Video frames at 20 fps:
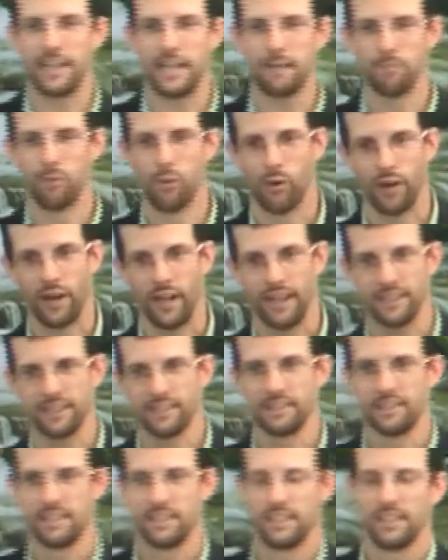morning,
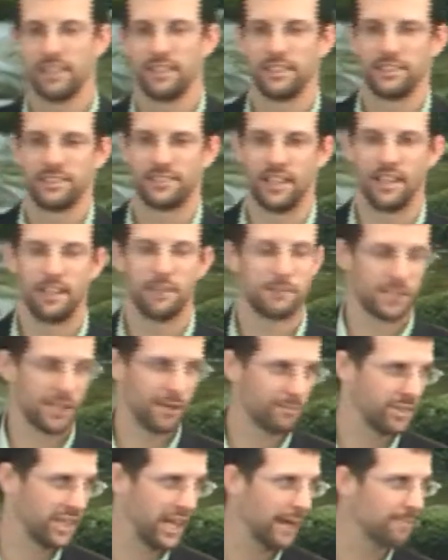some,
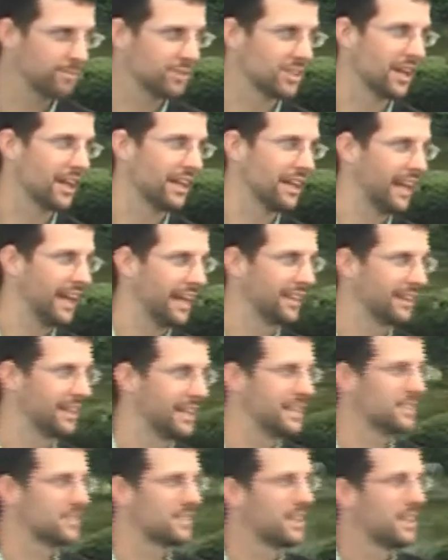sometimes Sunday at
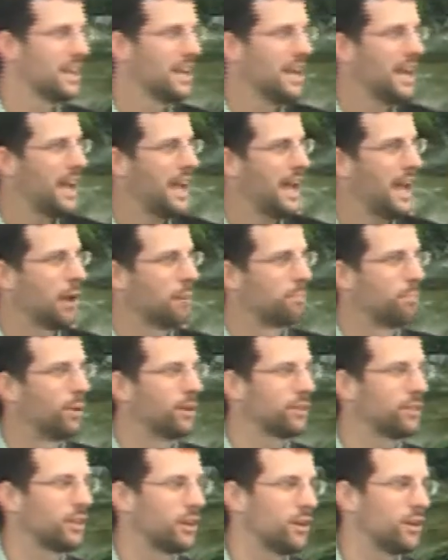least, and
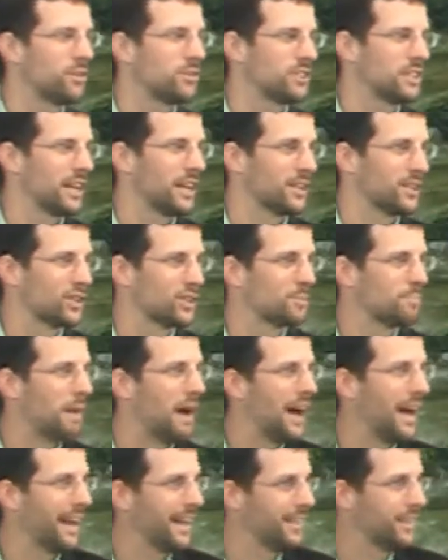put those in a
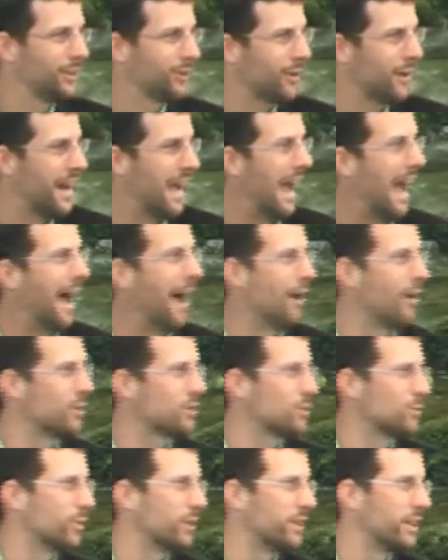spot in your
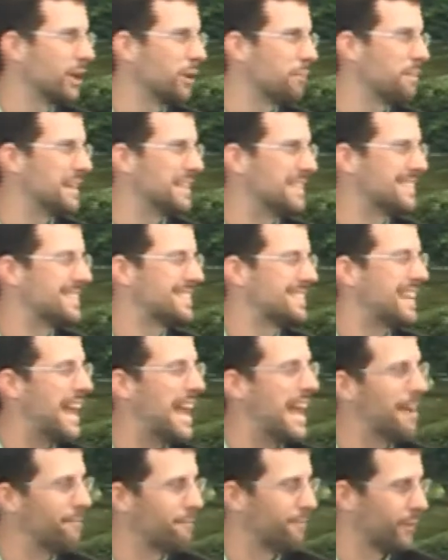house where they'll be
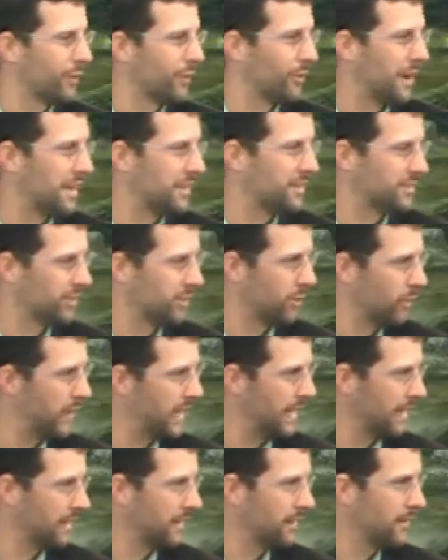safe for the rest of the
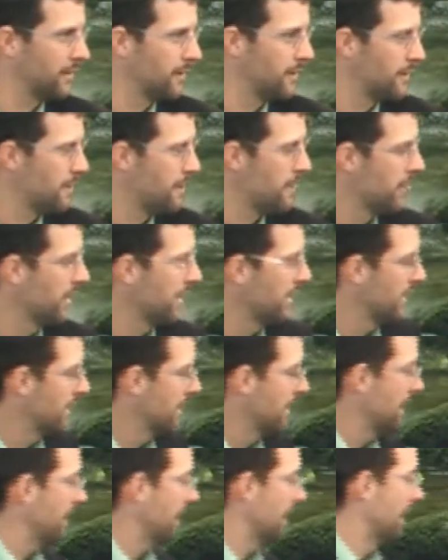week.
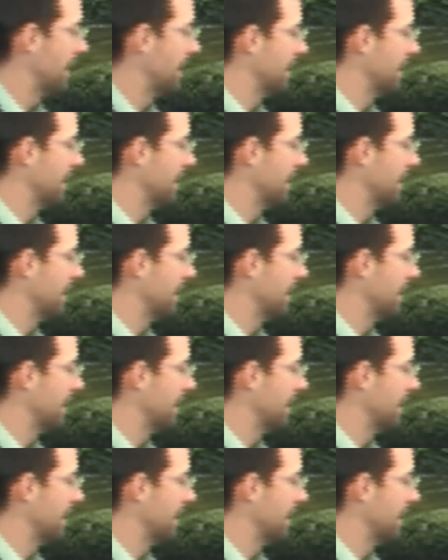Uh,